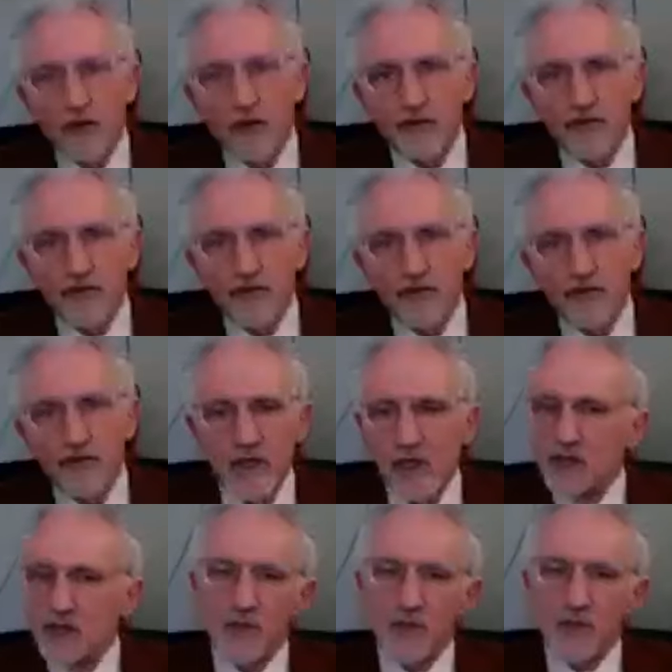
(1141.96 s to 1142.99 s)
of many other
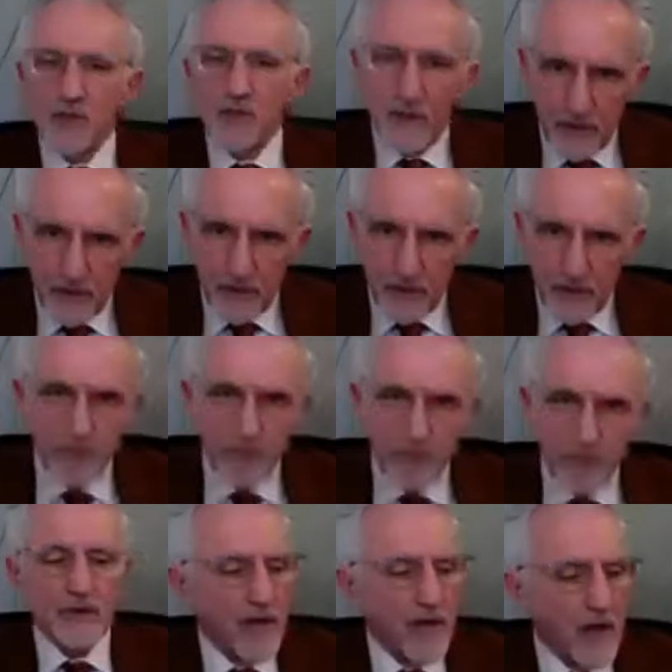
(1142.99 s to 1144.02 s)
states, whether
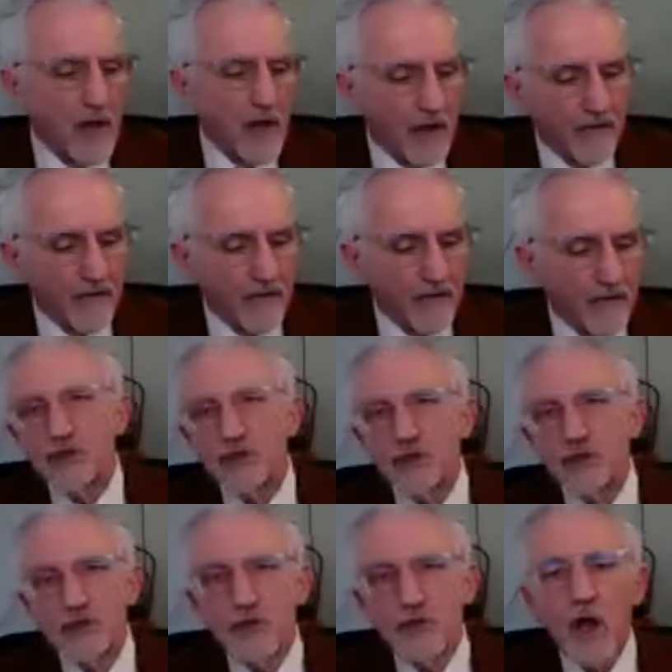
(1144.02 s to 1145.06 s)
they have
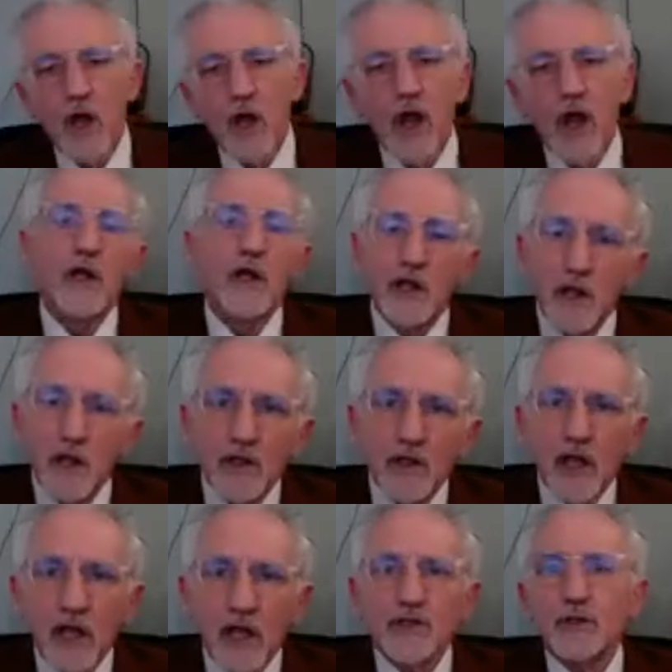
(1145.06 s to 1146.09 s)
constitutions or not,
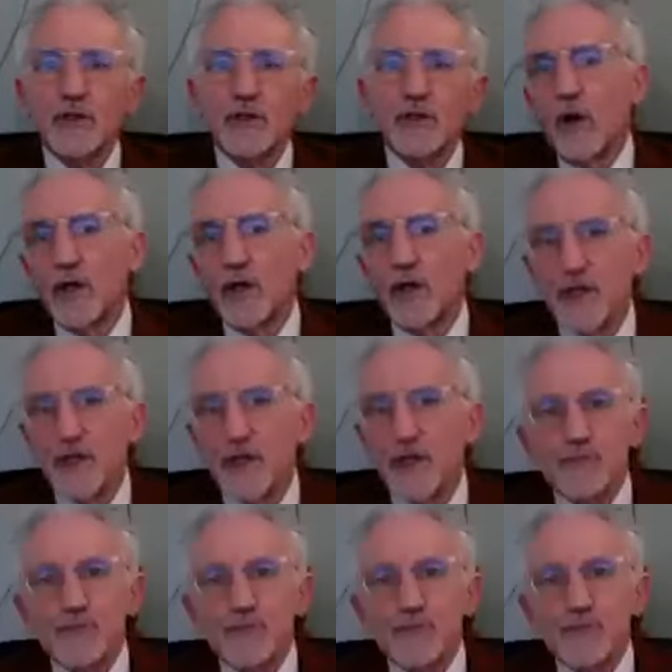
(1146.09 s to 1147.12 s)
international law
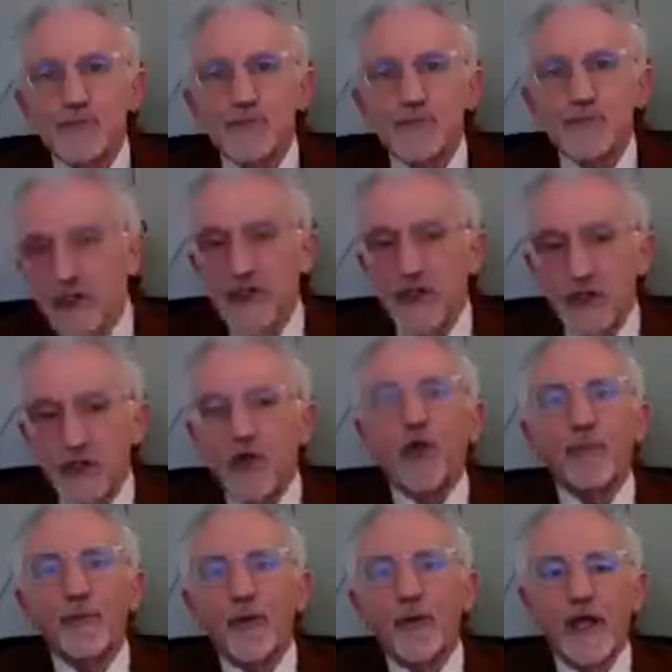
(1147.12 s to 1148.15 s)
is
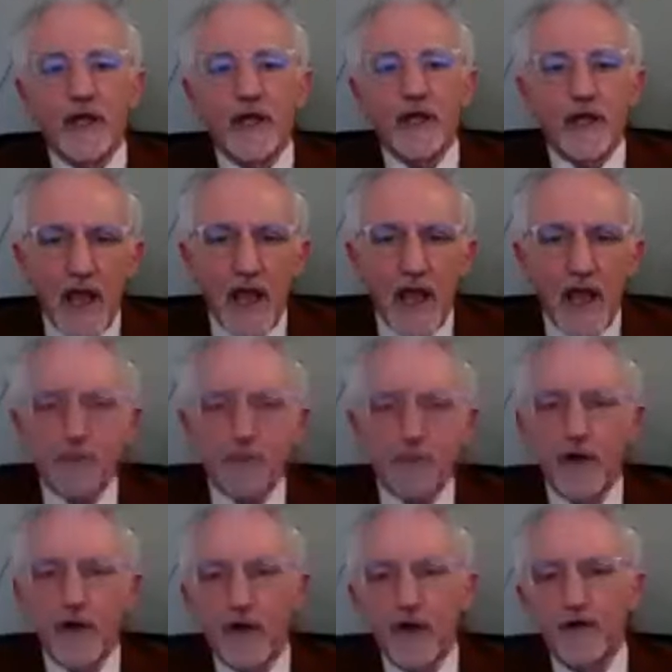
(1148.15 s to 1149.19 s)
incorporated as
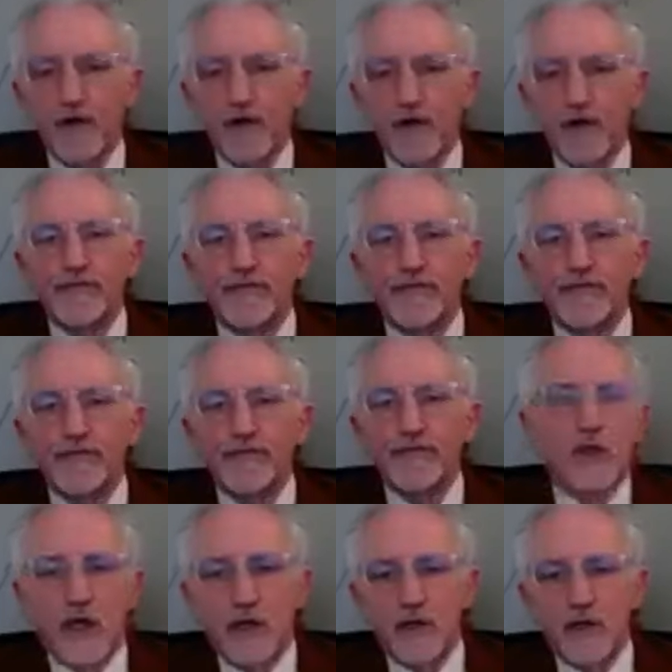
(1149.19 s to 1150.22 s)
part of
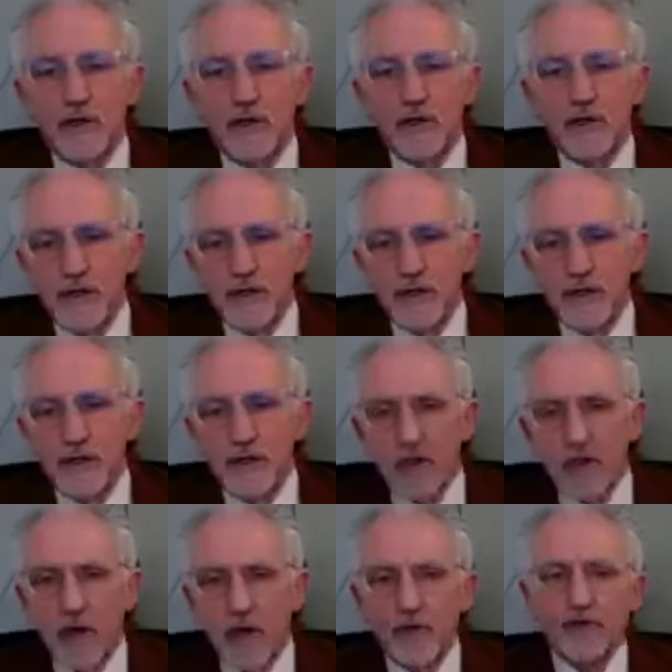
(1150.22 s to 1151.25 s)
domestic
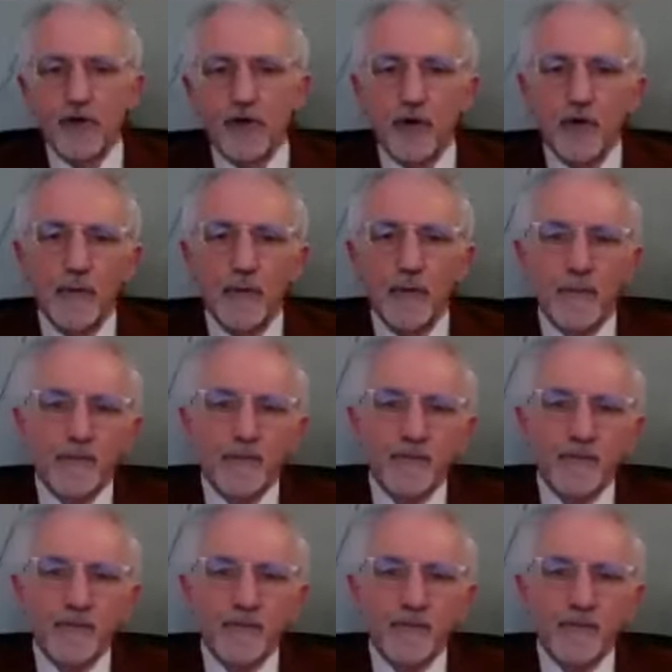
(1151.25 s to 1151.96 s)
law. So